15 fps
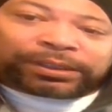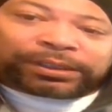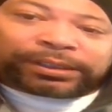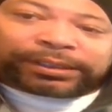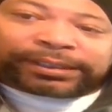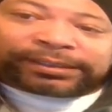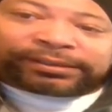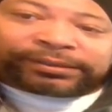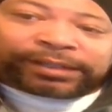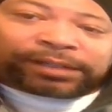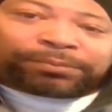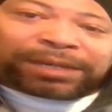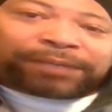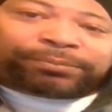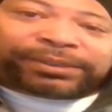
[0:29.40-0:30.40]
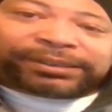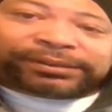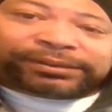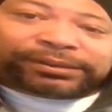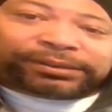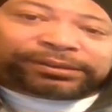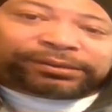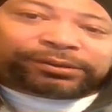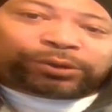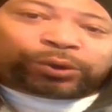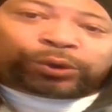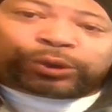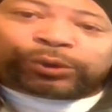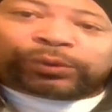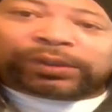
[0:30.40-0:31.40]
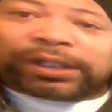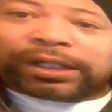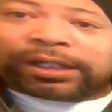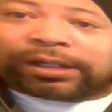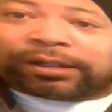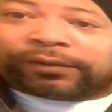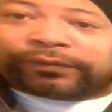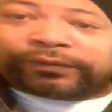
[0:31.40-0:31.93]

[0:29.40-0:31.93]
It's none of my business who you love.